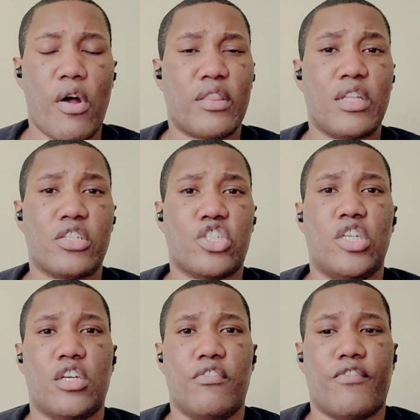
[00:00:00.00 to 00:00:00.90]
I think that she
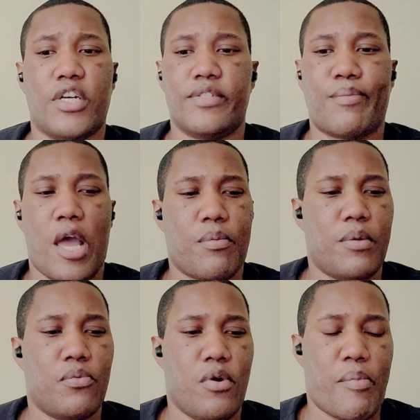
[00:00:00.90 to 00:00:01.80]
gives us black
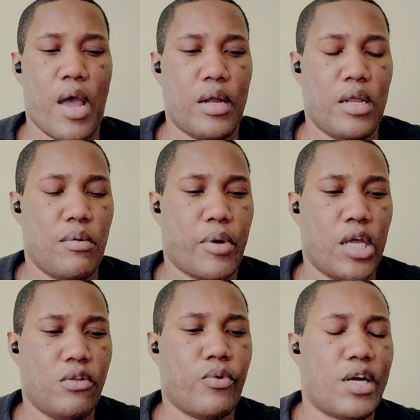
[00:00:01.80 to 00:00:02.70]
people a bad name. But
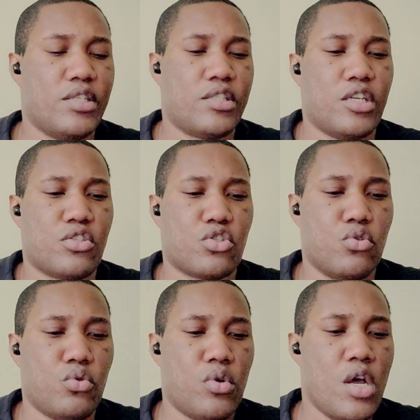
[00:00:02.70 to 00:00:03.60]
anyway, let's get
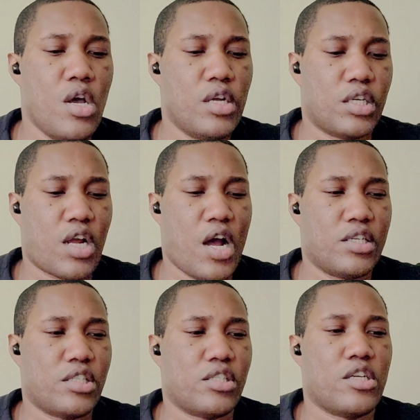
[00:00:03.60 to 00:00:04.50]
to the
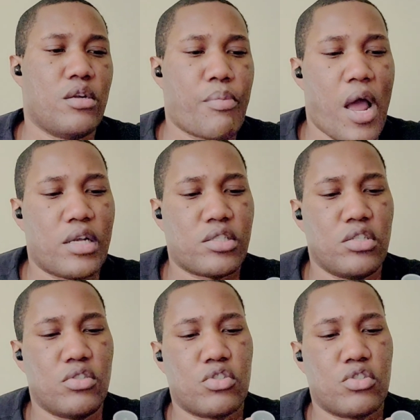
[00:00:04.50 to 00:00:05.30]
contents in the boxing.